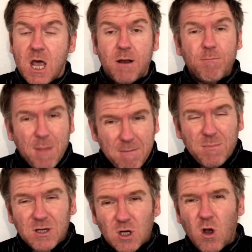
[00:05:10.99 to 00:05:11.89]
and
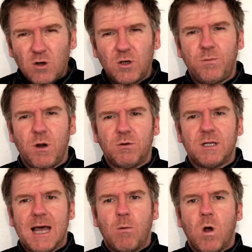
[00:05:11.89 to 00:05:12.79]
members contribute
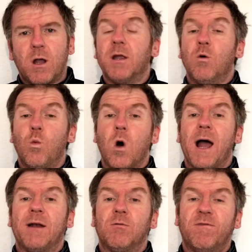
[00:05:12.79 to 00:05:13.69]
to that work in a
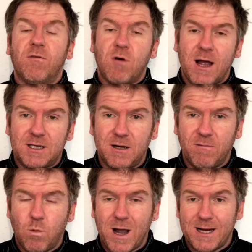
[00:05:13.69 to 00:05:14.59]
wide variety
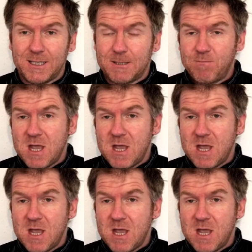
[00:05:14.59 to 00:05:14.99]
of ways.